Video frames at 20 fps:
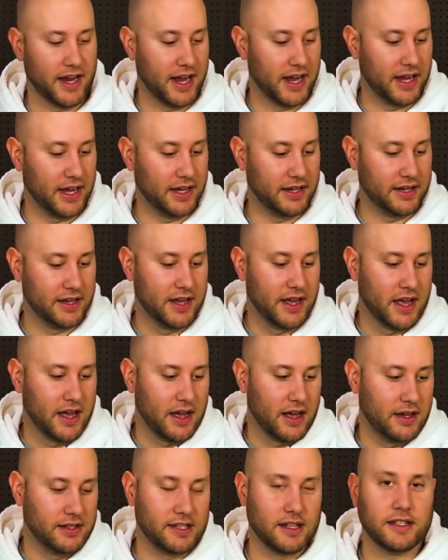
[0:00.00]
And
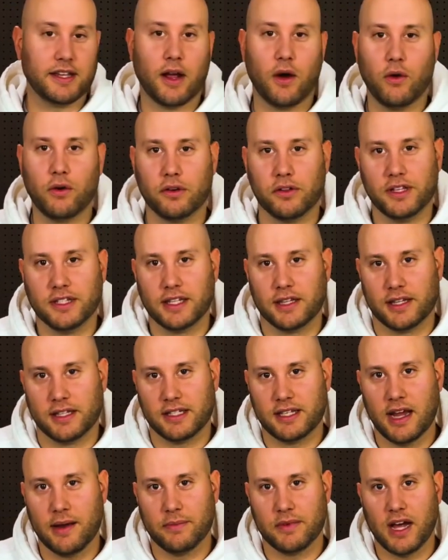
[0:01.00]
since I ordered these at the
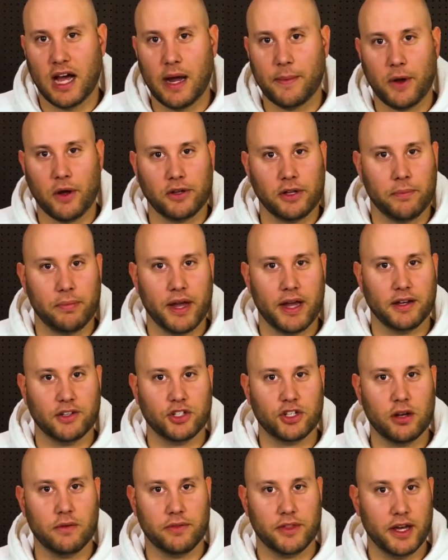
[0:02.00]
same time, I only paid
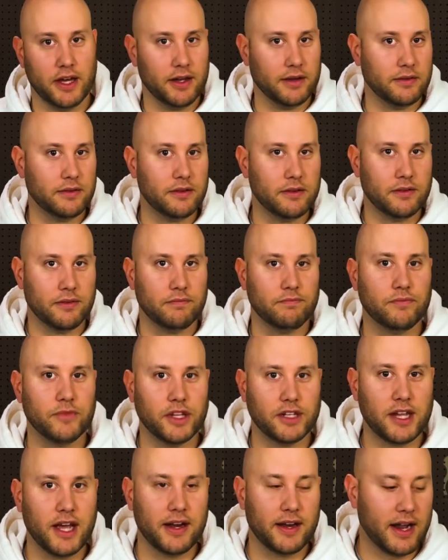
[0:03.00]
the
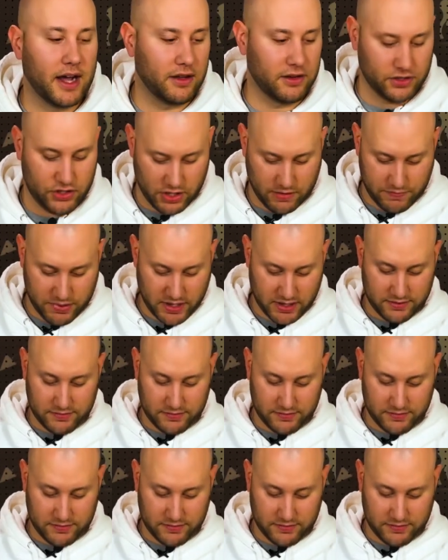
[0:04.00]
$10 shipping.